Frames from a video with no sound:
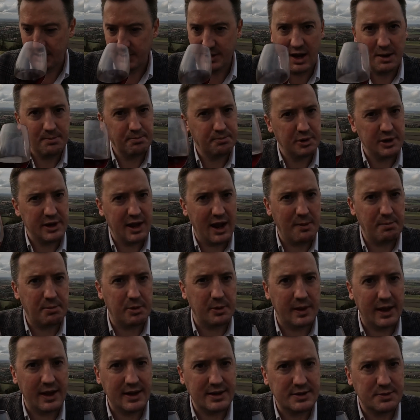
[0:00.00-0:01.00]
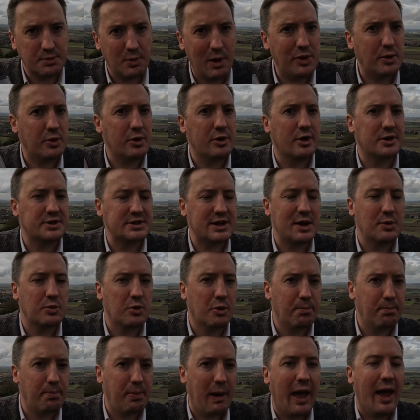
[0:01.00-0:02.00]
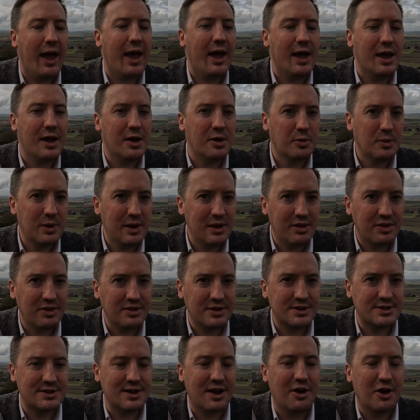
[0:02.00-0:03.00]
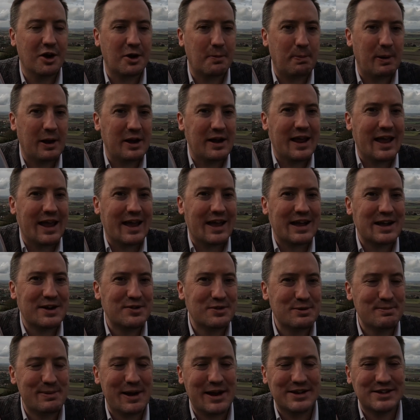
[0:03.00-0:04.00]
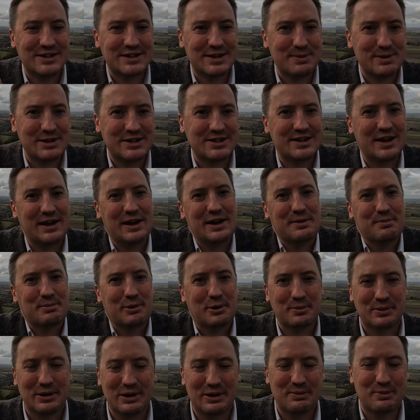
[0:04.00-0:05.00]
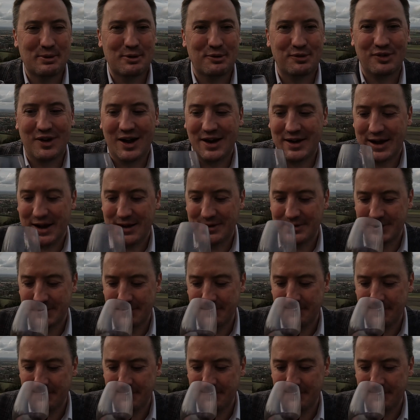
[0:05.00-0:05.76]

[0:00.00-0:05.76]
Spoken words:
Yeah, I'm pretty happy with that. Whether or not it will pair with Saga Paneer remains to be seen, but we'll find out.